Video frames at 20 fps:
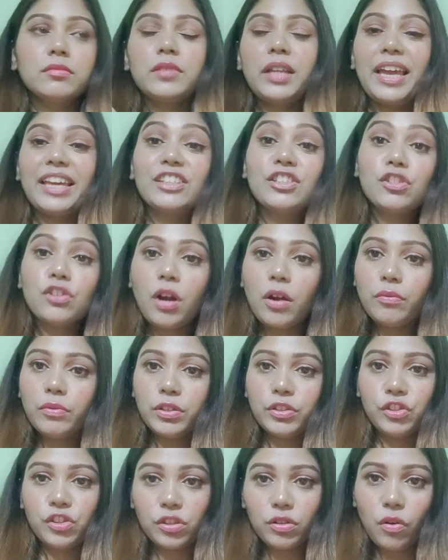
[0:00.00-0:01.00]
extra
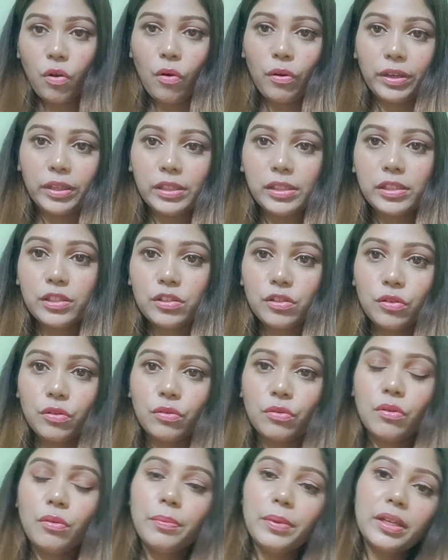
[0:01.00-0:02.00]
virgin oils,
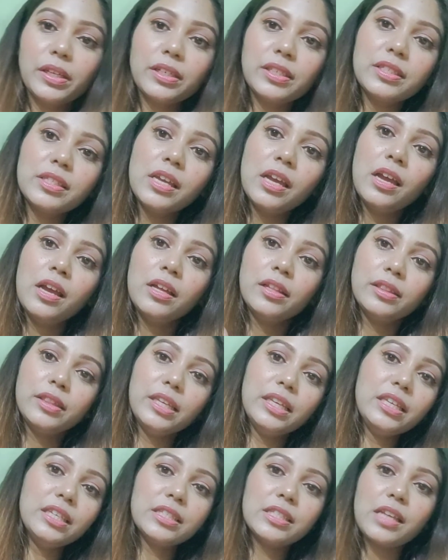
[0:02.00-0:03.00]
because
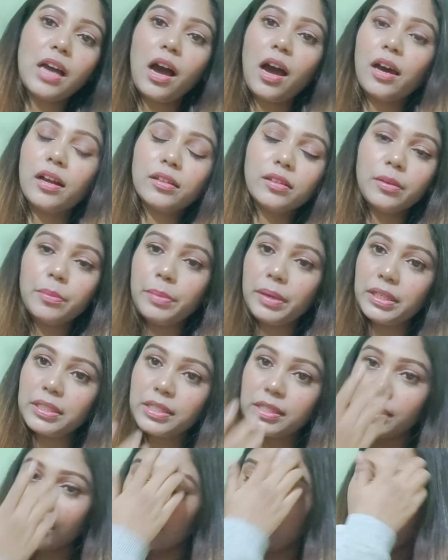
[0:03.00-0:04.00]
these are the
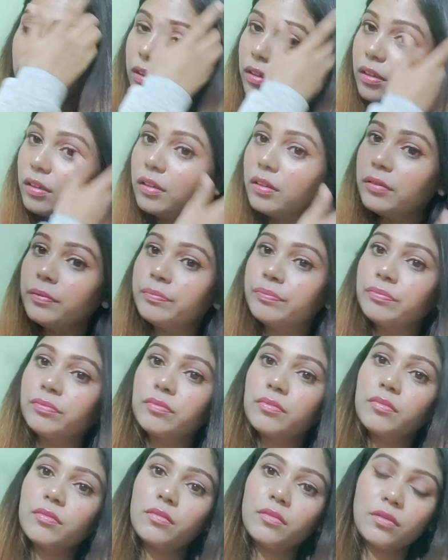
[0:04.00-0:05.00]
basic
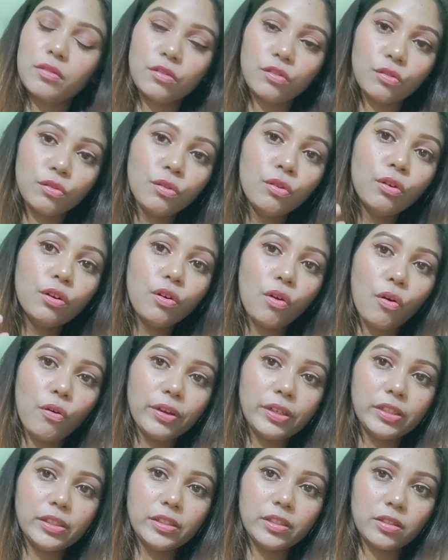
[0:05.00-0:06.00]
good
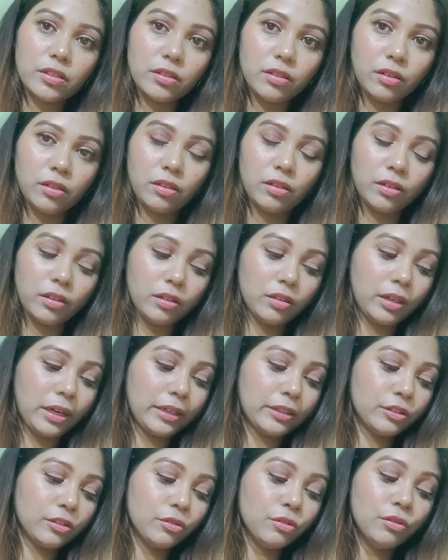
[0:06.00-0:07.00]
oils
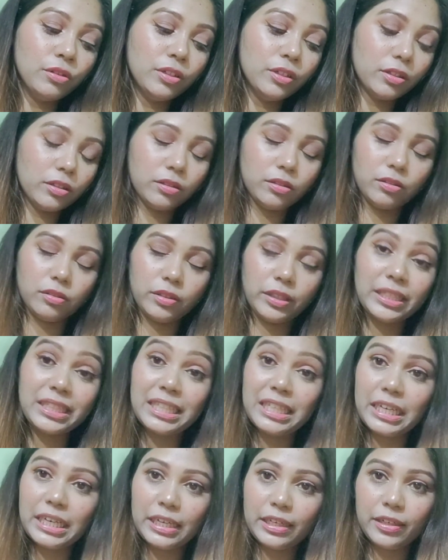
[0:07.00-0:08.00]
and good
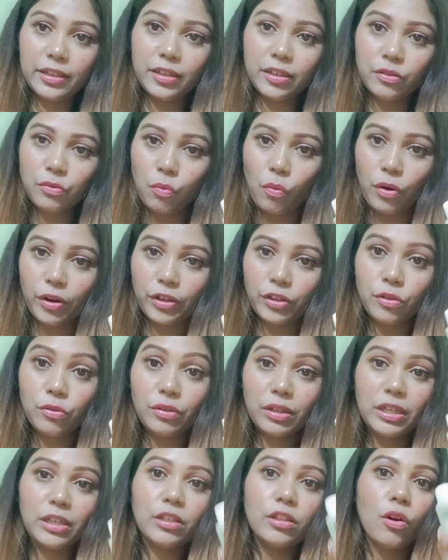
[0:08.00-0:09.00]
ingredient what you
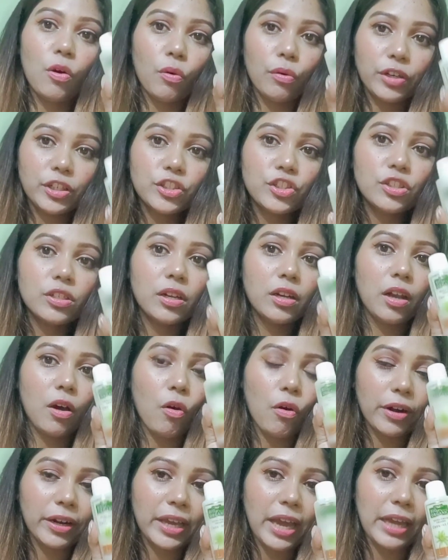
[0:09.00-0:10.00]
need, the original
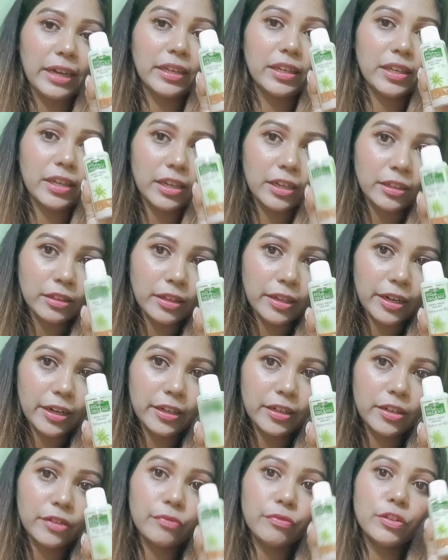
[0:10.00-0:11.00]
organic
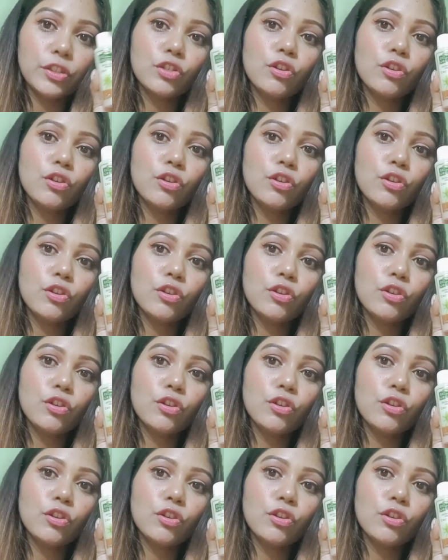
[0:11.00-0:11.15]
ingredient which